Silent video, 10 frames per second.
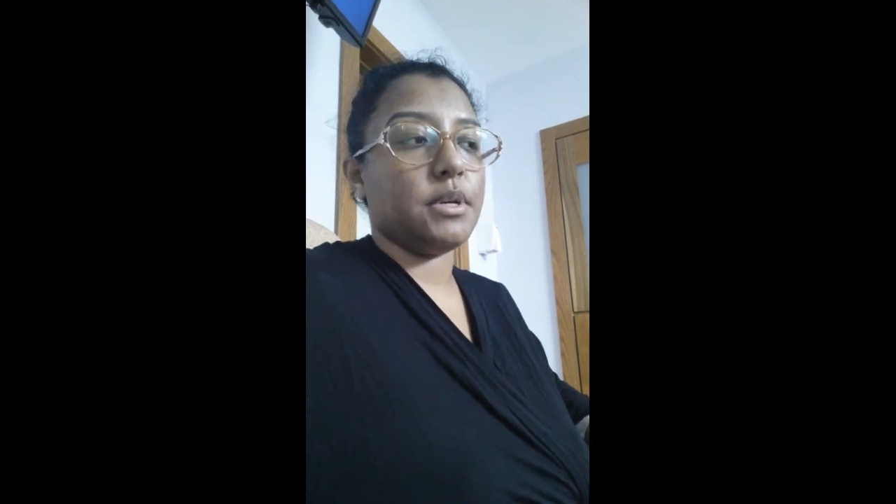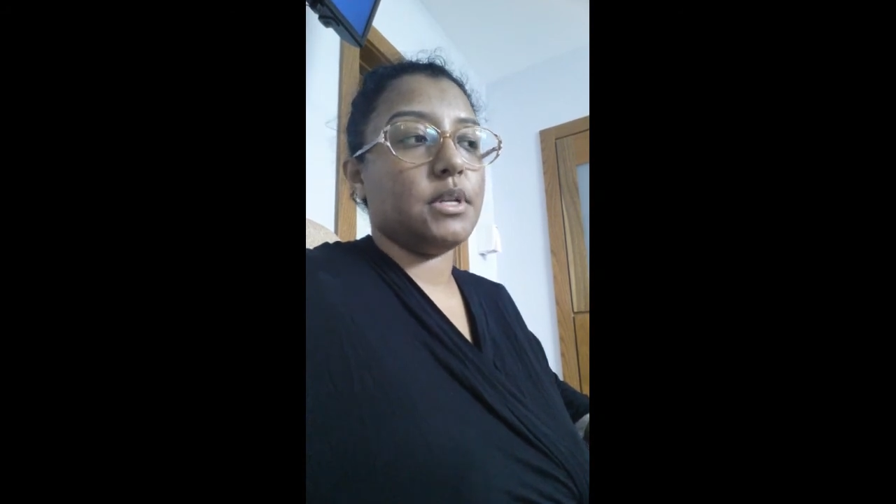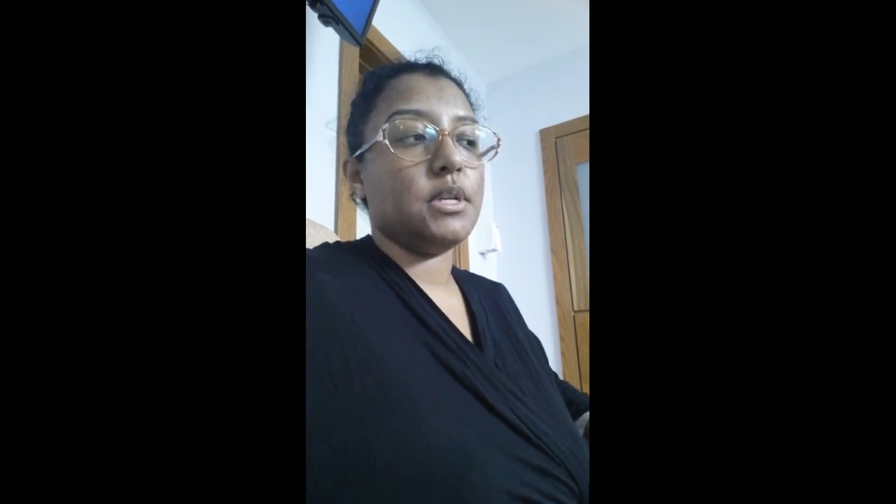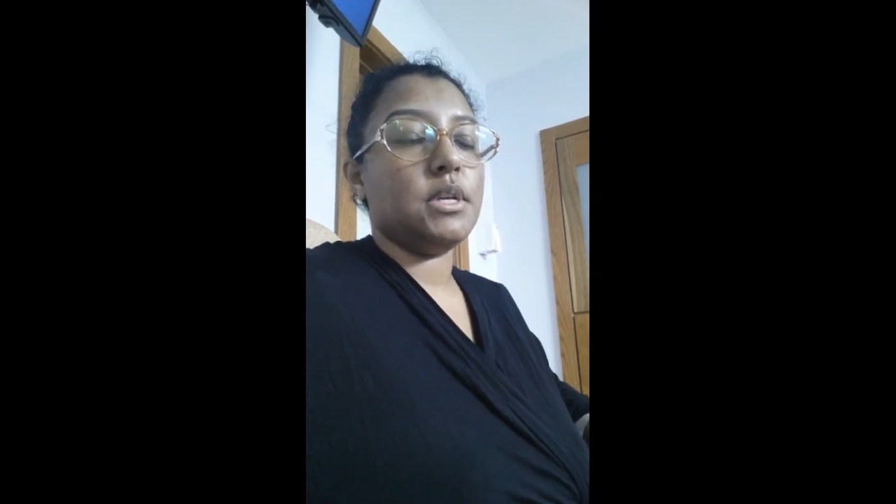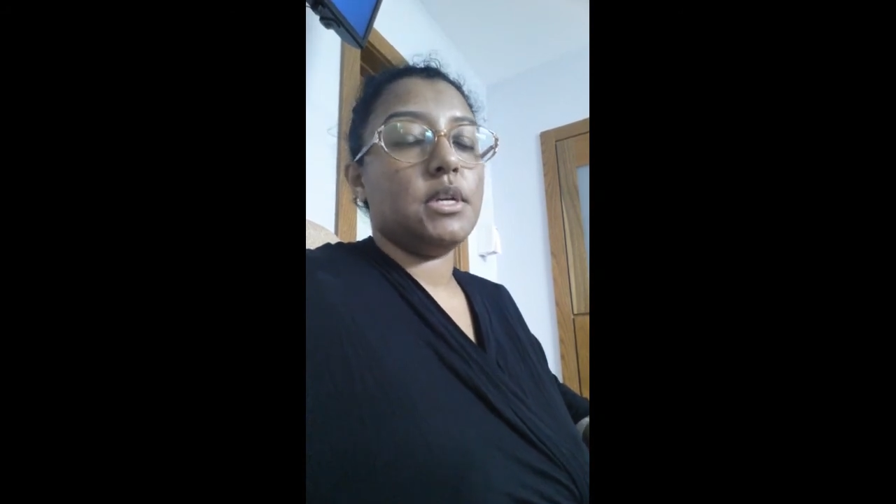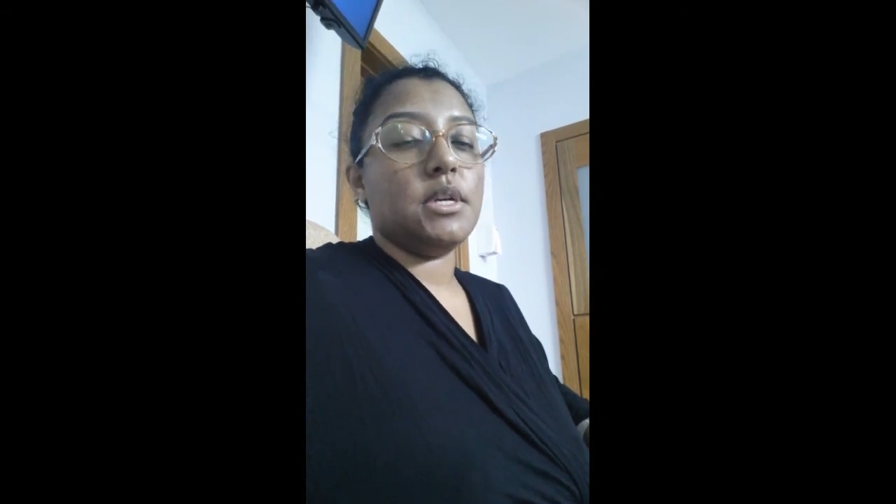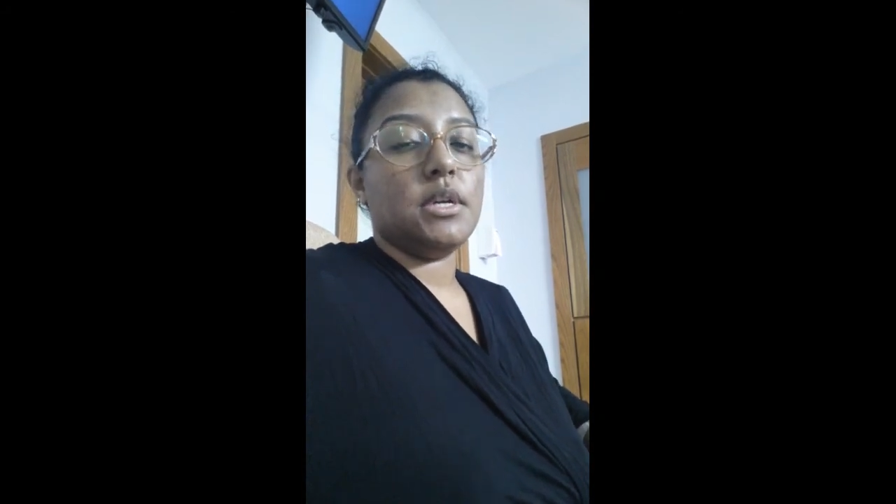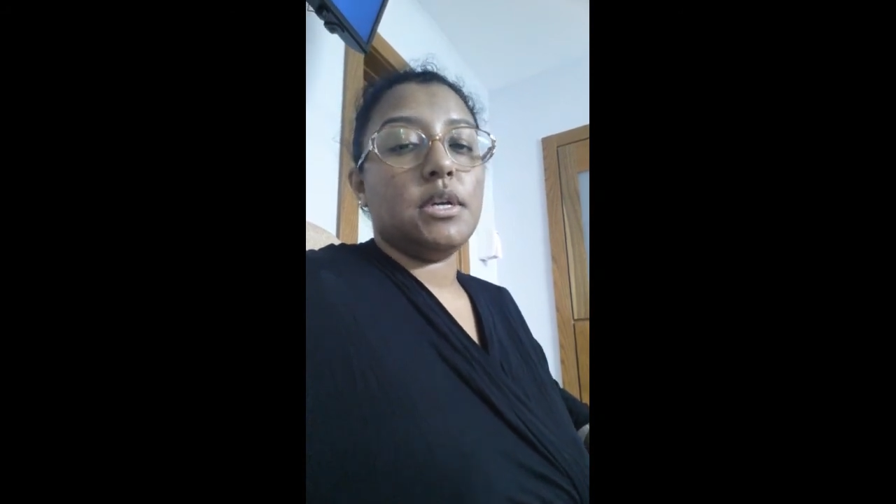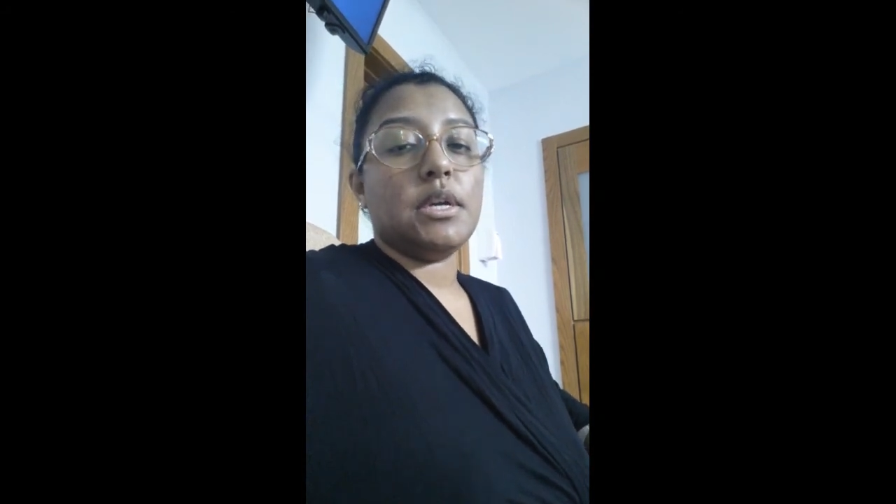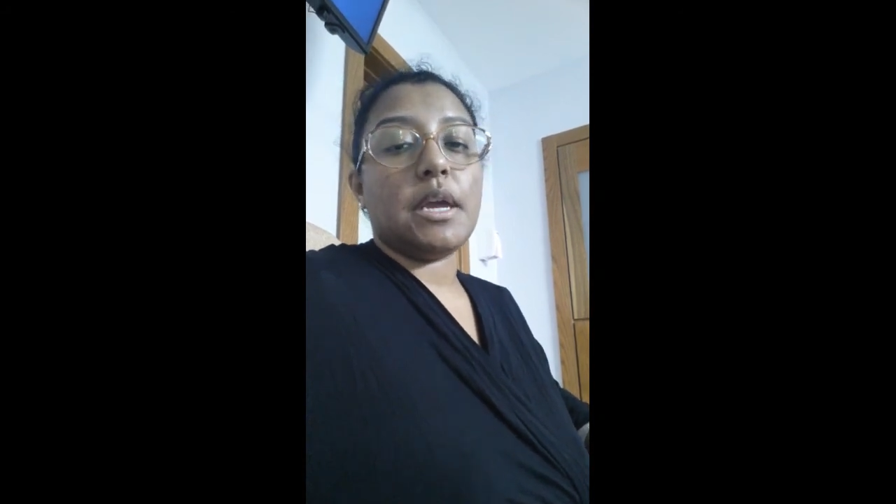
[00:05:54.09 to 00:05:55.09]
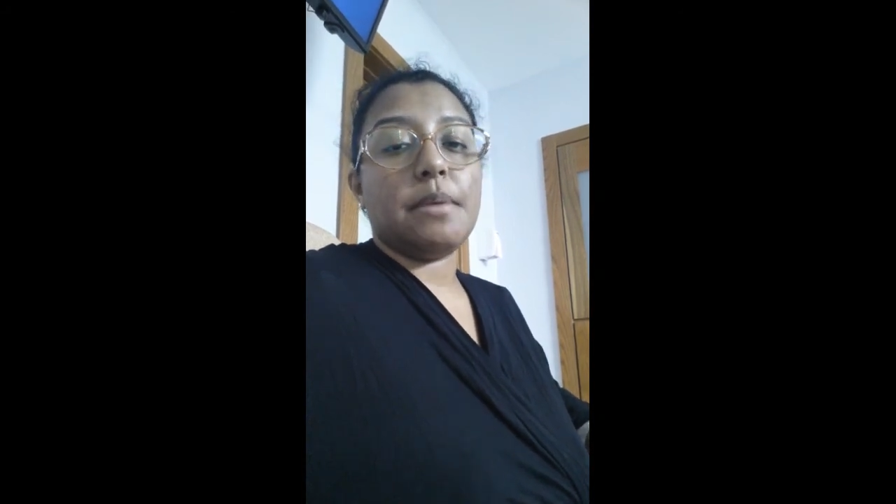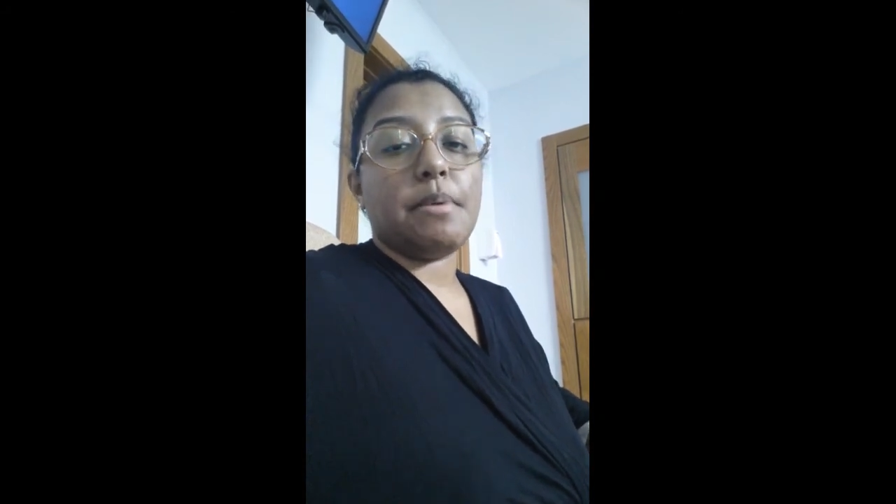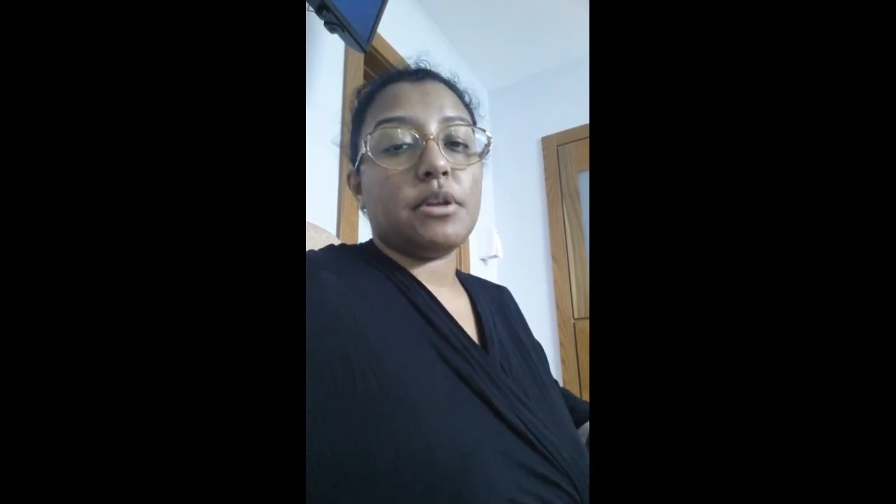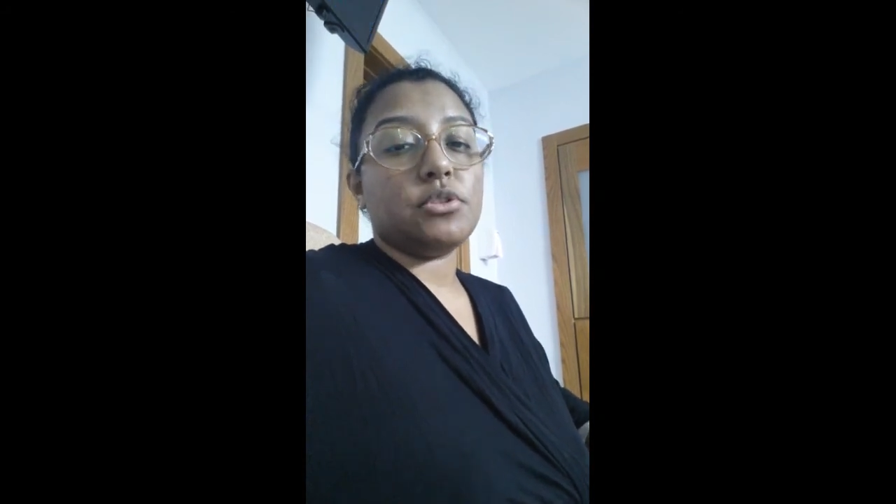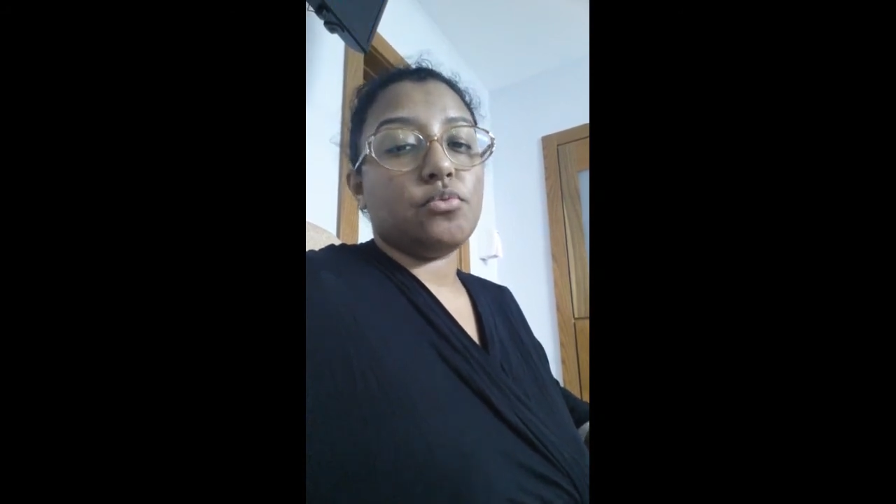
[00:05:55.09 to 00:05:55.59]
But eight
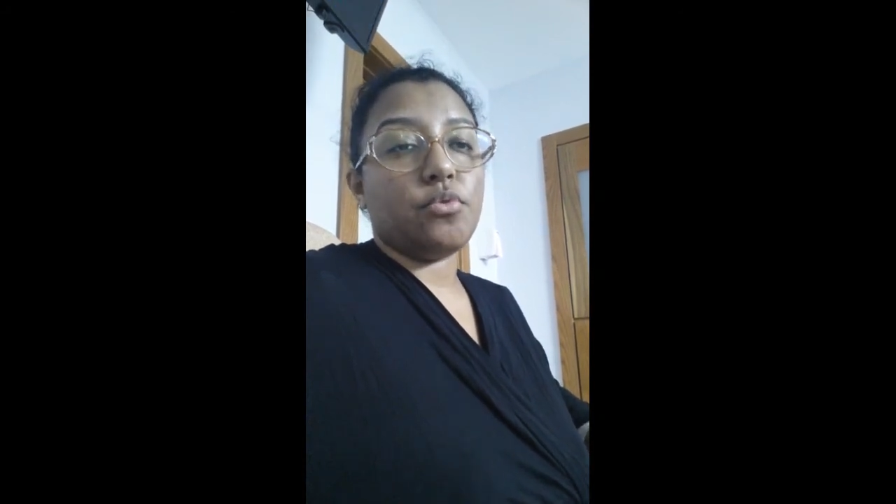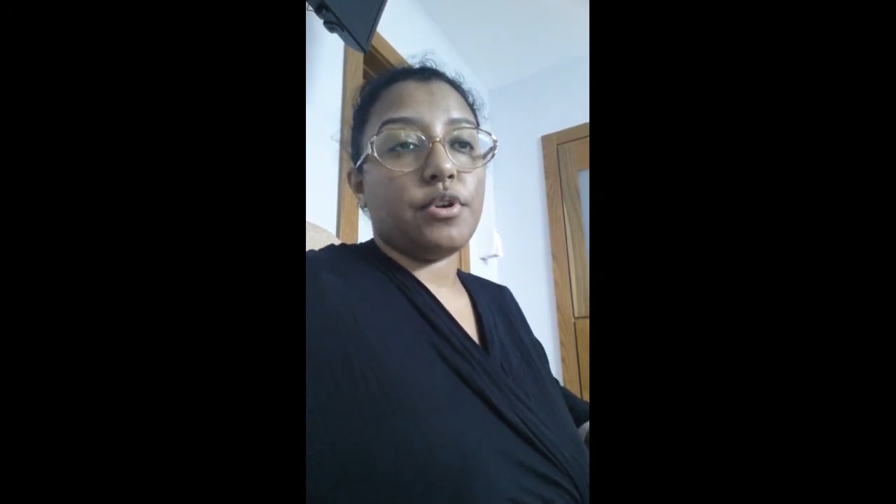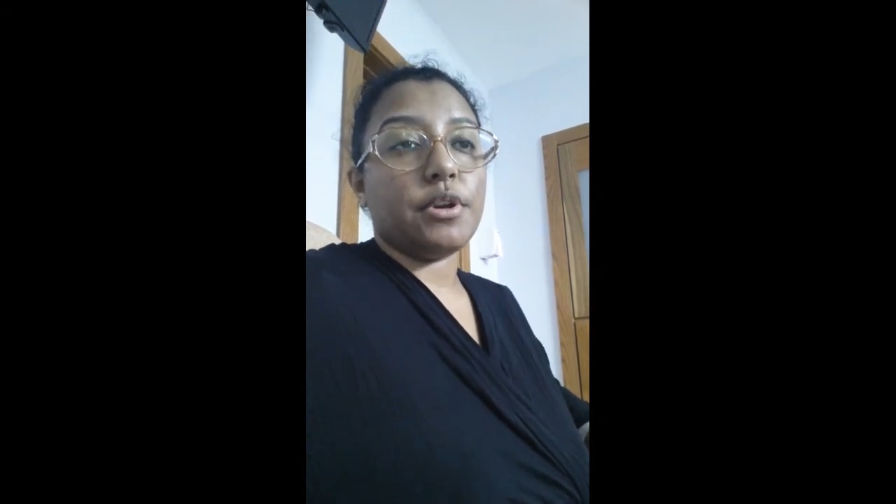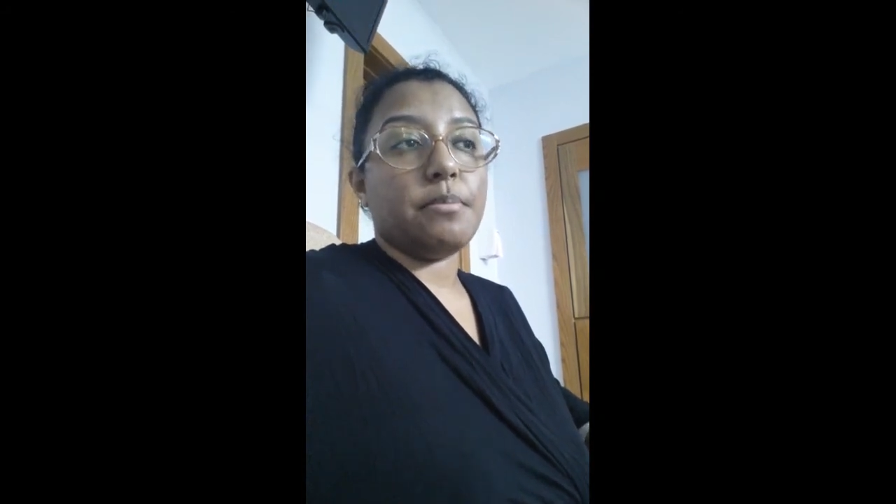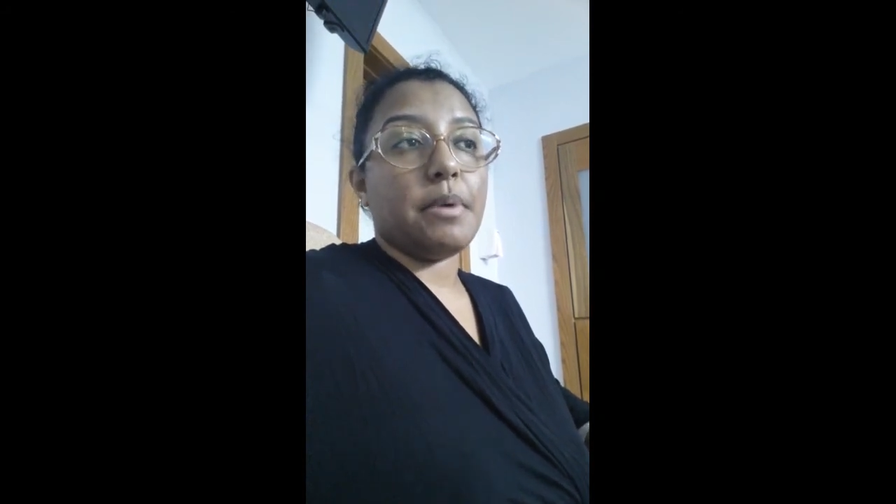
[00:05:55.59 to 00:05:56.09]
bottles of water